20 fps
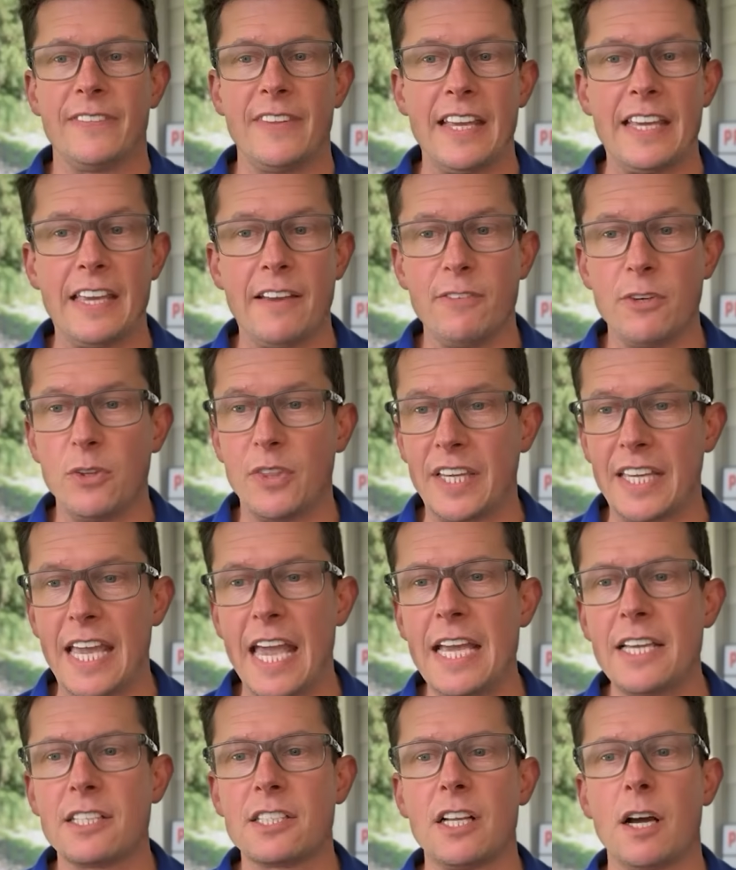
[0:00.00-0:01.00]
They give you the
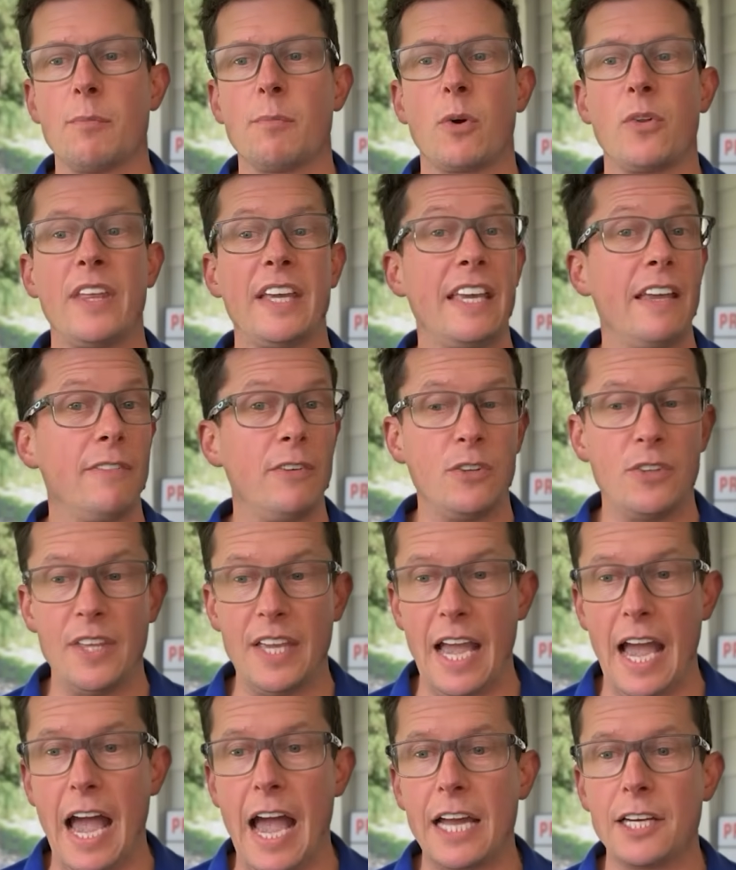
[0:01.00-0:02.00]
case number, they give you
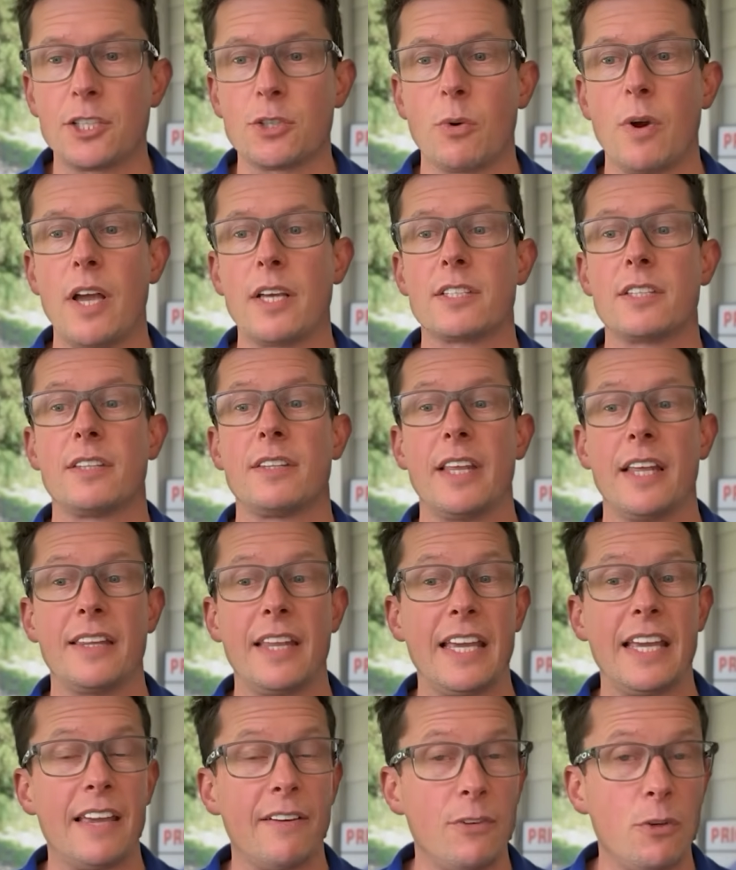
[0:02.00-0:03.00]
the address, then
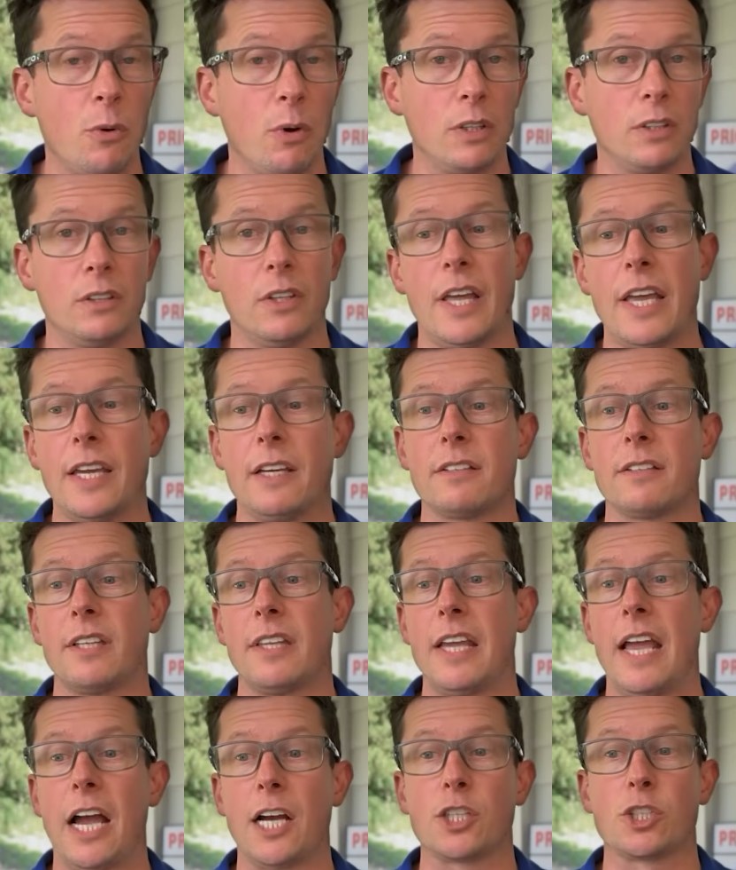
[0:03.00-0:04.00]
they give you a link to
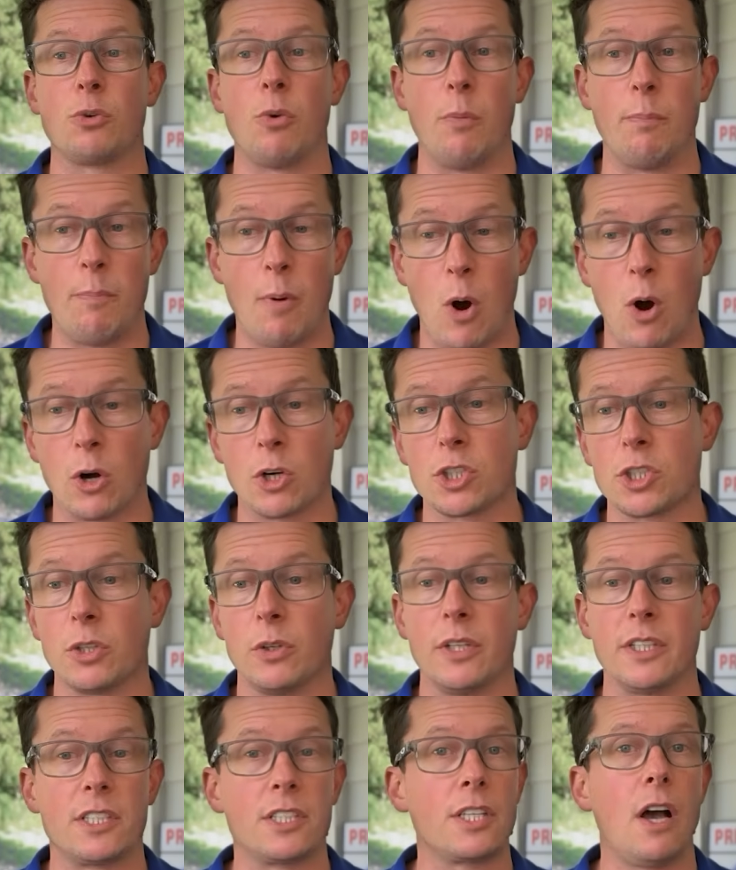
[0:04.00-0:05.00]
the actual
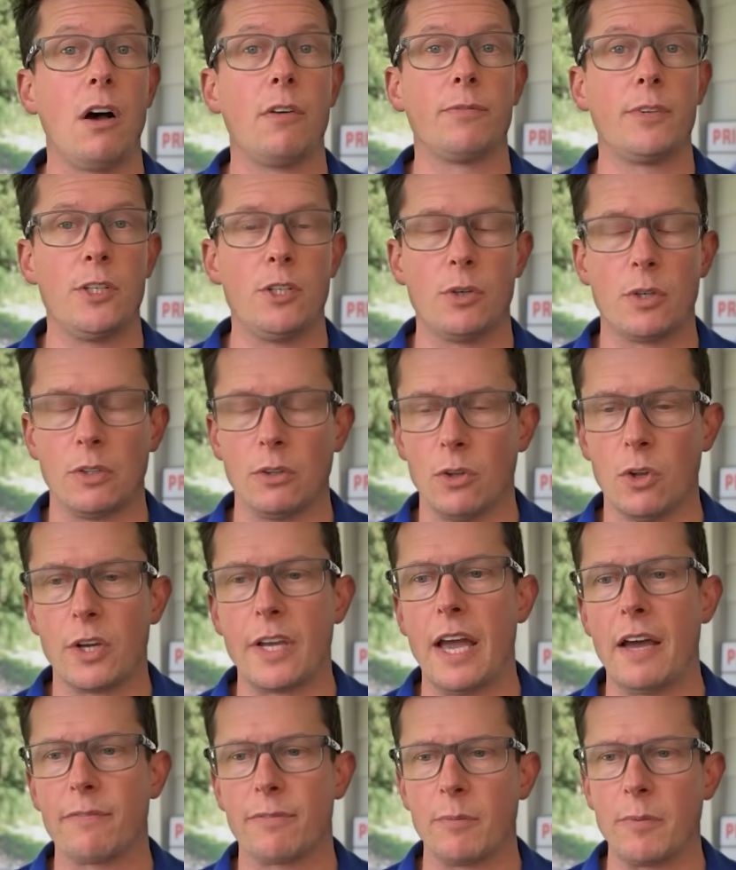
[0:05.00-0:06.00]
parcel itself that you can
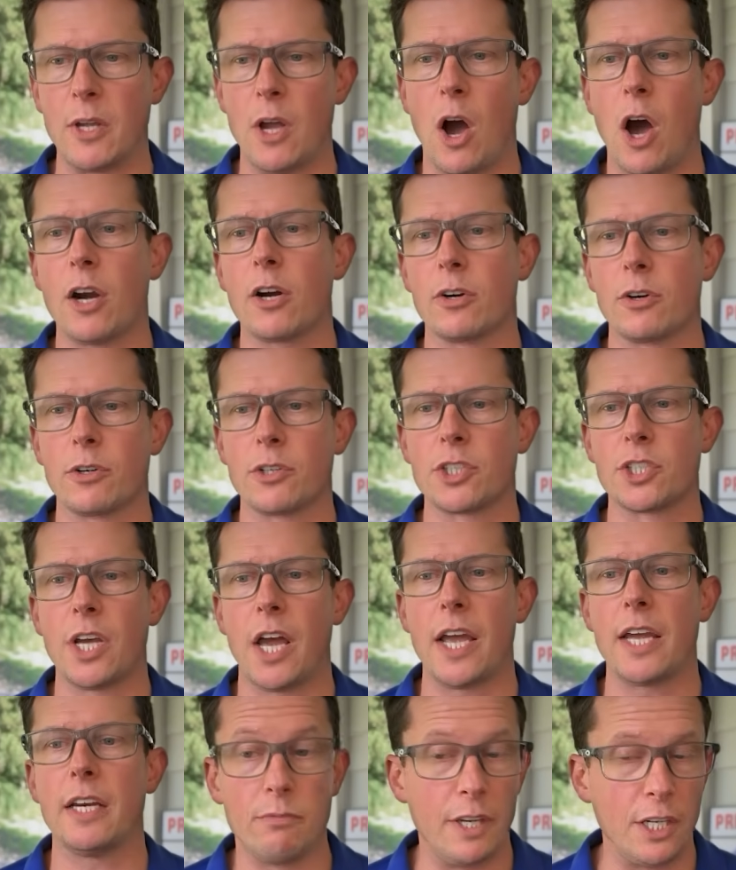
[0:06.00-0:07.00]
look at from the auditor
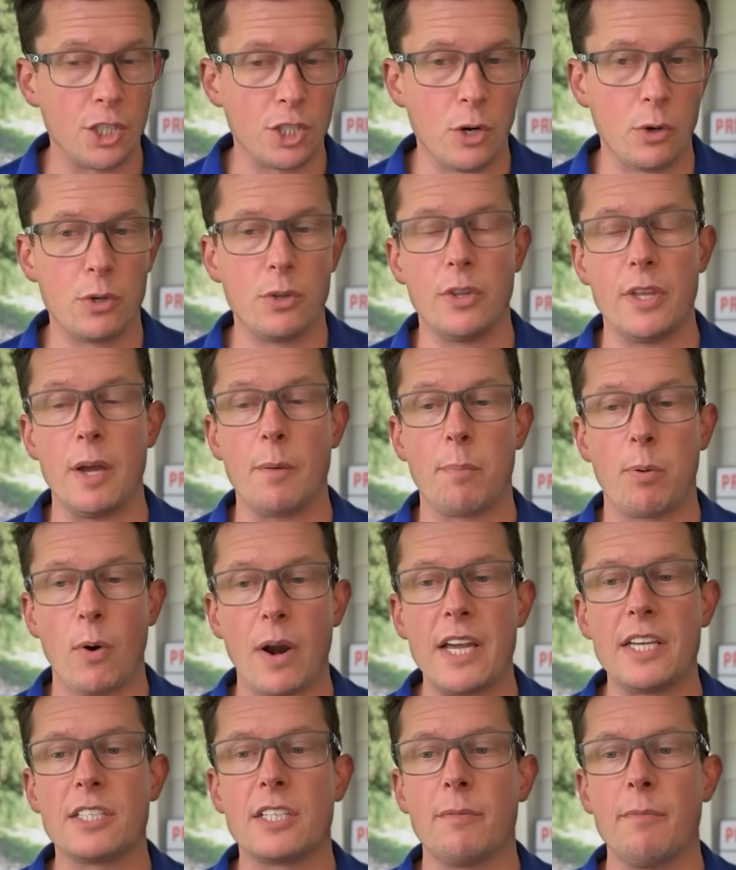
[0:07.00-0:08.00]
site. They show you the
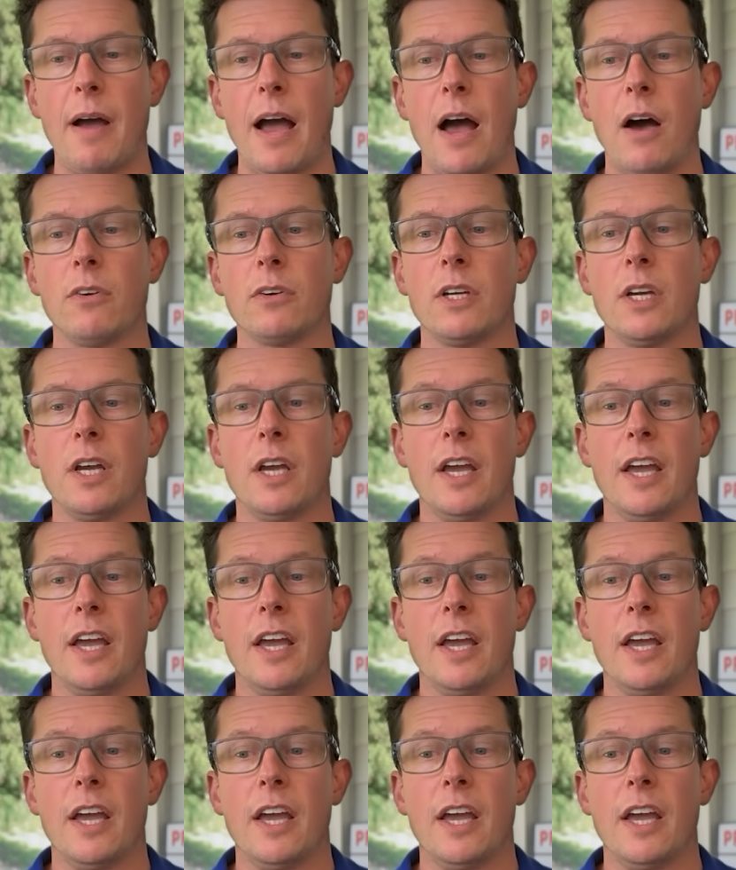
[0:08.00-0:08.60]
appraised amount.